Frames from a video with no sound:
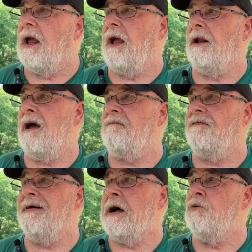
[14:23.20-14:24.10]
and I
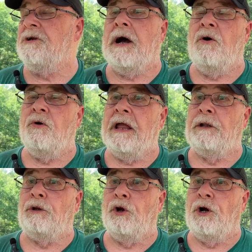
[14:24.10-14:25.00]
found out
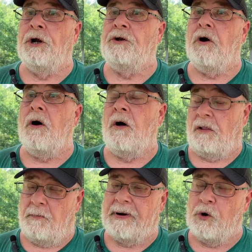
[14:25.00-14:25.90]
and learned
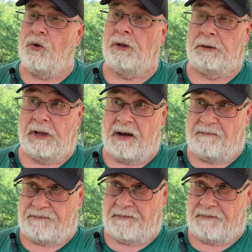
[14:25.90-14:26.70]
all about love.